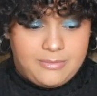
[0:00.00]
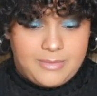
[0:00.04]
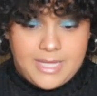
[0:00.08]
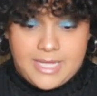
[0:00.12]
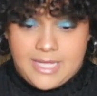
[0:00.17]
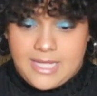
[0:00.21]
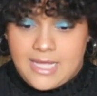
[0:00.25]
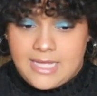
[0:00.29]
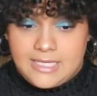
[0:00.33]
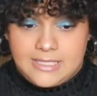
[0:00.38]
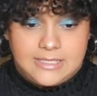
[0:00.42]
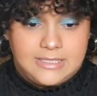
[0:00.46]
My
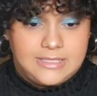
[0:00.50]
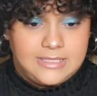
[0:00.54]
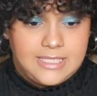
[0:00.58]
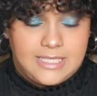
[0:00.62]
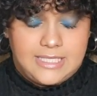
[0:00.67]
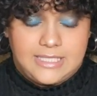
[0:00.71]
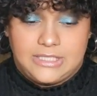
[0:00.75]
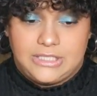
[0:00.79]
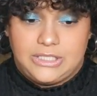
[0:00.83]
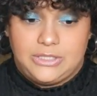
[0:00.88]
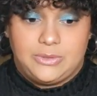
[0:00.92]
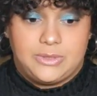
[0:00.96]
cat
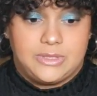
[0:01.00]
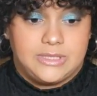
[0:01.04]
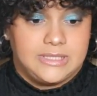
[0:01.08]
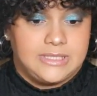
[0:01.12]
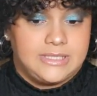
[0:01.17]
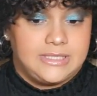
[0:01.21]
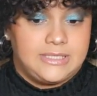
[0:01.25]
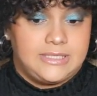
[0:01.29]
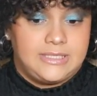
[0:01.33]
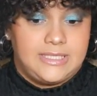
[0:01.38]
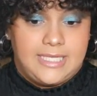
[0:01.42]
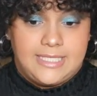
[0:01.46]
decided she want to
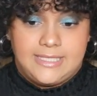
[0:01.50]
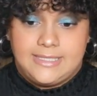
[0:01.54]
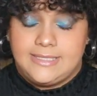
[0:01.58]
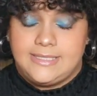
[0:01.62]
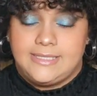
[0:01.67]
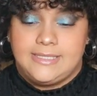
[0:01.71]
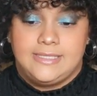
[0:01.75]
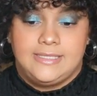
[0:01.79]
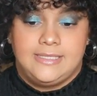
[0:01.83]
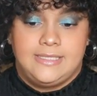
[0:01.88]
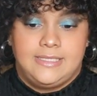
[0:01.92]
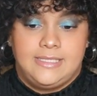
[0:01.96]
sit.
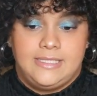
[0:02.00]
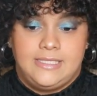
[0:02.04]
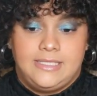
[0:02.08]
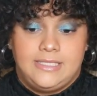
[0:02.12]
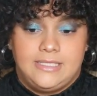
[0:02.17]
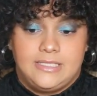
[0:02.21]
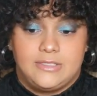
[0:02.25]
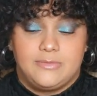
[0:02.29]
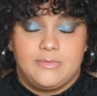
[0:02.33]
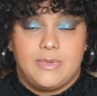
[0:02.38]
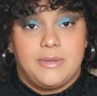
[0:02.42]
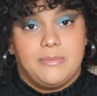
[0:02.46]

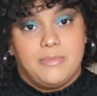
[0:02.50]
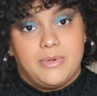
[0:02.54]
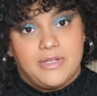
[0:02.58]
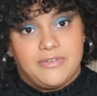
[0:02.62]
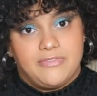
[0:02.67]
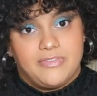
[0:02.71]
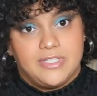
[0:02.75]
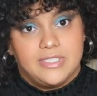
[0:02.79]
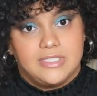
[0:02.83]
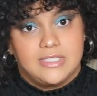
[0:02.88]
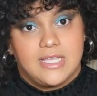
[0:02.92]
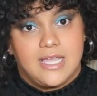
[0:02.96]
It's my
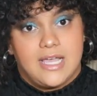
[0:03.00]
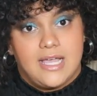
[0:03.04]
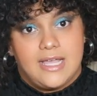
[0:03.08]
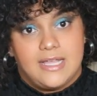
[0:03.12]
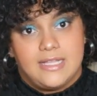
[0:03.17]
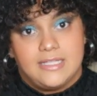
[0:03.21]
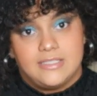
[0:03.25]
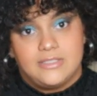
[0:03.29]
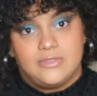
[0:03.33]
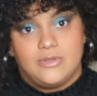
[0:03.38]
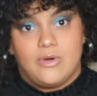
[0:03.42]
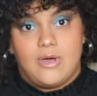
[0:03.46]
boyfriend's
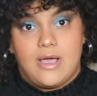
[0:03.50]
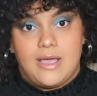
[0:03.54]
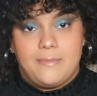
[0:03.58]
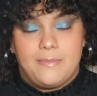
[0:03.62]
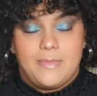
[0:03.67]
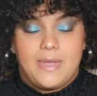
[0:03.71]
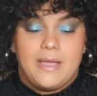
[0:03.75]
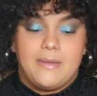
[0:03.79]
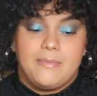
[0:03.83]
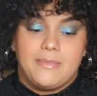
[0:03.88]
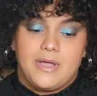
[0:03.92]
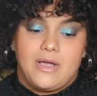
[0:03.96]
cat, so
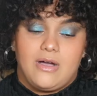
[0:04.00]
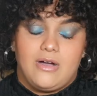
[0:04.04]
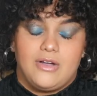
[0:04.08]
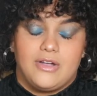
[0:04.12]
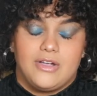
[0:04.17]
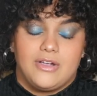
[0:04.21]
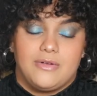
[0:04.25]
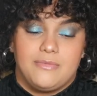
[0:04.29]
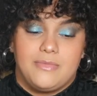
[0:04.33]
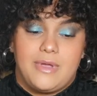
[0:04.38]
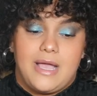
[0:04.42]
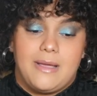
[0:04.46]
I'm
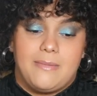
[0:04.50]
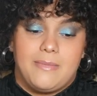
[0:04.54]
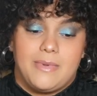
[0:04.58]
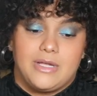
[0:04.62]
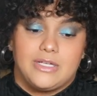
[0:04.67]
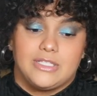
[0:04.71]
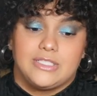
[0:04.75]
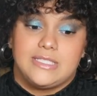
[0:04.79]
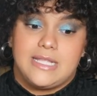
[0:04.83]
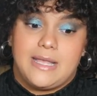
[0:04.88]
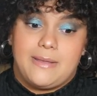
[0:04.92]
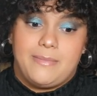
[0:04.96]
her
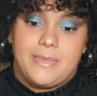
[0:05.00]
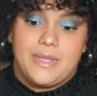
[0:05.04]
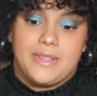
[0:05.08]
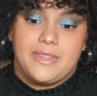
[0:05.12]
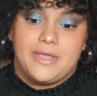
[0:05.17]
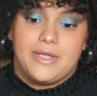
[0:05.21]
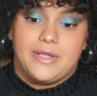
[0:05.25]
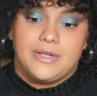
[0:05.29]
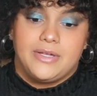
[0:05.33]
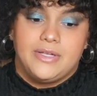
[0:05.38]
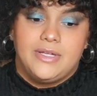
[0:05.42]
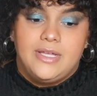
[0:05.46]

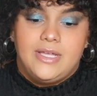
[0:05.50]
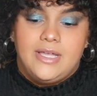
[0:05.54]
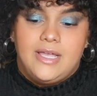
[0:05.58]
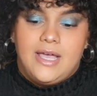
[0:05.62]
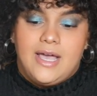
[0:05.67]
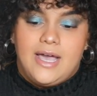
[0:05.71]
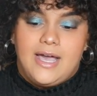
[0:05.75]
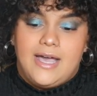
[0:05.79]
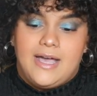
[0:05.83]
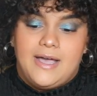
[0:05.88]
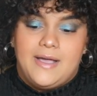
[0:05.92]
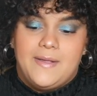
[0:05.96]
stepmother,
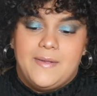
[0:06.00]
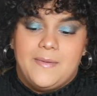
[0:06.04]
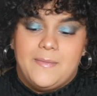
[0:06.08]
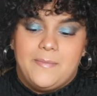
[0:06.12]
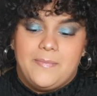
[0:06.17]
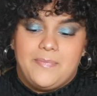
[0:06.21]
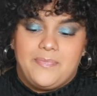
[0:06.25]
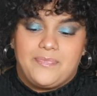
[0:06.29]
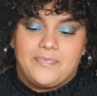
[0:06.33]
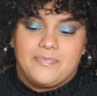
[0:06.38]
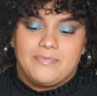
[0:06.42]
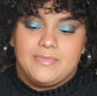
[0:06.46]

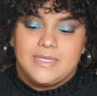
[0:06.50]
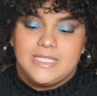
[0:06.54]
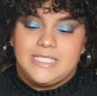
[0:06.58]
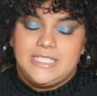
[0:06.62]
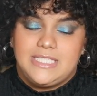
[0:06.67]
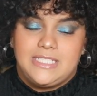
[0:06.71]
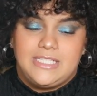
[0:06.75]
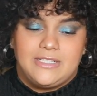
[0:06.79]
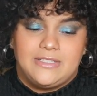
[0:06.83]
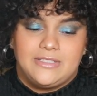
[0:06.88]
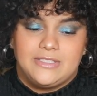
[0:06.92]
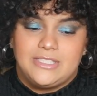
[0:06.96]
but she
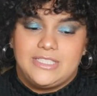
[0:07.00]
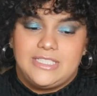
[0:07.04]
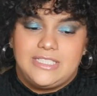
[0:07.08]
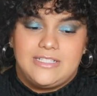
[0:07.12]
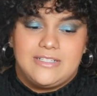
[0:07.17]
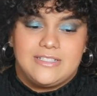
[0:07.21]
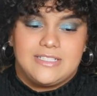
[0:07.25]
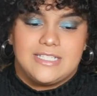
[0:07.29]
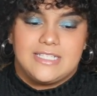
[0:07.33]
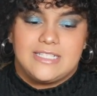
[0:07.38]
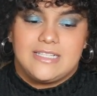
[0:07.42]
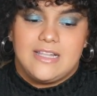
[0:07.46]

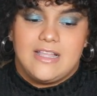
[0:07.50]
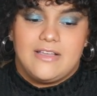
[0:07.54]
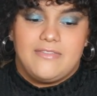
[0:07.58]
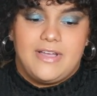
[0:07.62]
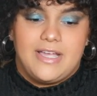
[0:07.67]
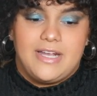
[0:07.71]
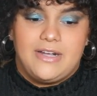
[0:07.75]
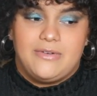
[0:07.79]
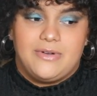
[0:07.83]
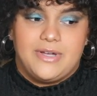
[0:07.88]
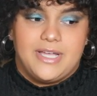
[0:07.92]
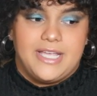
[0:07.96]
knows this love. I
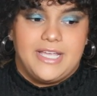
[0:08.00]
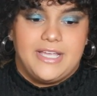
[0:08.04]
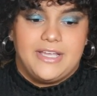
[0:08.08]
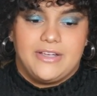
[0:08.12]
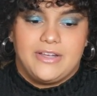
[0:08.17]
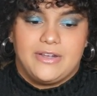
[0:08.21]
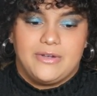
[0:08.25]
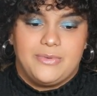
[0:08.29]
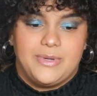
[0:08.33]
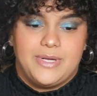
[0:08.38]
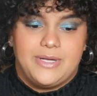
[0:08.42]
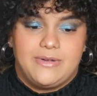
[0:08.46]
don't hate her.
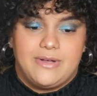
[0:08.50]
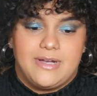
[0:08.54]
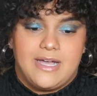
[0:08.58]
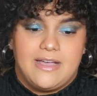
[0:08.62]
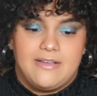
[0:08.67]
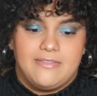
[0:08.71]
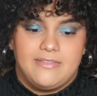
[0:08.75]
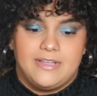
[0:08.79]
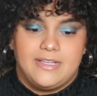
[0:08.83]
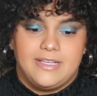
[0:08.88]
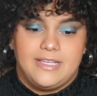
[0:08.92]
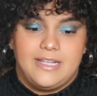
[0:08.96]
We don't
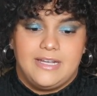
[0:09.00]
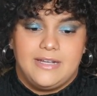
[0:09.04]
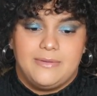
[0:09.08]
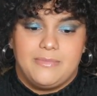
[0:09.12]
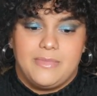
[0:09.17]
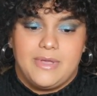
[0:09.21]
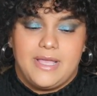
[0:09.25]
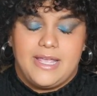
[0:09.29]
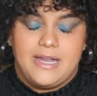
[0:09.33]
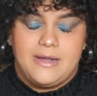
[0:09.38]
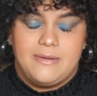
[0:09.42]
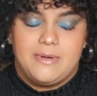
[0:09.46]
have an
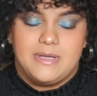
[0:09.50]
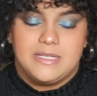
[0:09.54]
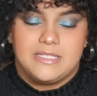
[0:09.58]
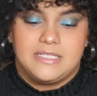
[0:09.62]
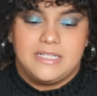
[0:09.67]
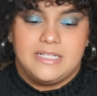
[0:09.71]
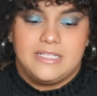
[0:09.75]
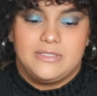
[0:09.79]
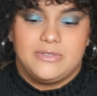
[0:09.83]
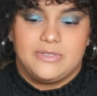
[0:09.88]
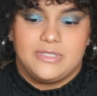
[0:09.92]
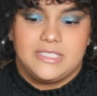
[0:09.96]

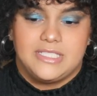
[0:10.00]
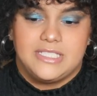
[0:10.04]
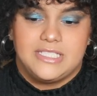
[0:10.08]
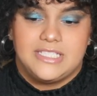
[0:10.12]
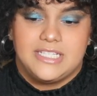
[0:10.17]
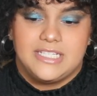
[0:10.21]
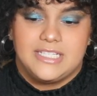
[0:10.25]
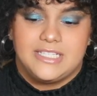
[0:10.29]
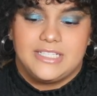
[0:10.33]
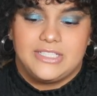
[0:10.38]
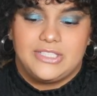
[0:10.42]
animosity towards each other.